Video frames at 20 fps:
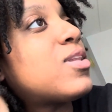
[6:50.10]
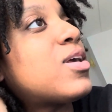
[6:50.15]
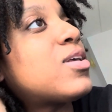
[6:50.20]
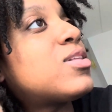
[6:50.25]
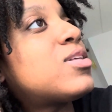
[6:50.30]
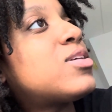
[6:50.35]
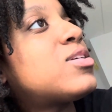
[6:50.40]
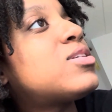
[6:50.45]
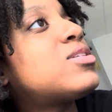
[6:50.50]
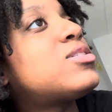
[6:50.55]

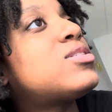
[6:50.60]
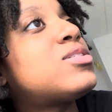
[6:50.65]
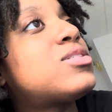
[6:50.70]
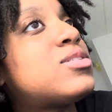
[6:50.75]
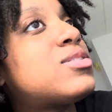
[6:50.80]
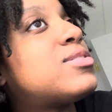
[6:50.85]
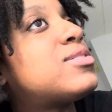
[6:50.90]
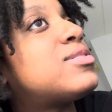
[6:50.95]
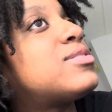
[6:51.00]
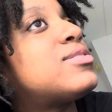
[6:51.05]

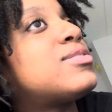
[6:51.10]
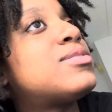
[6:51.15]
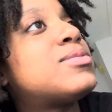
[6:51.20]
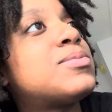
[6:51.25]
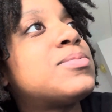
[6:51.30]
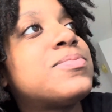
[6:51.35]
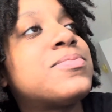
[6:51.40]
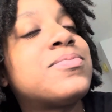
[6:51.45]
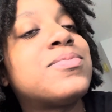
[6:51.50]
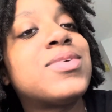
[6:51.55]
this
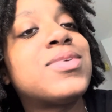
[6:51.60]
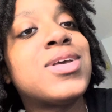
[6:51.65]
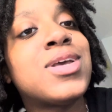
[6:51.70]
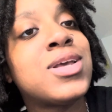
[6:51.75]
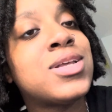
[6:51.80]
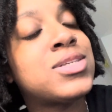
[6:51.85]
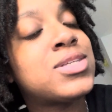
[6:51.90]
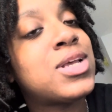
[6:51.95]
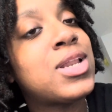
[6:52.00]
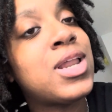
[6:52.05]

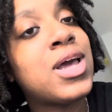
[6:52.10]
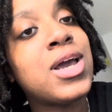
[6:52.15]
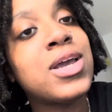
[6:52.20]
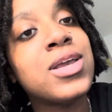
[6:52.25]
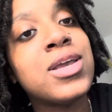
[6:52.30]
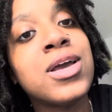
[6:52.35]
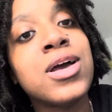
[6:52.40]
it's a lot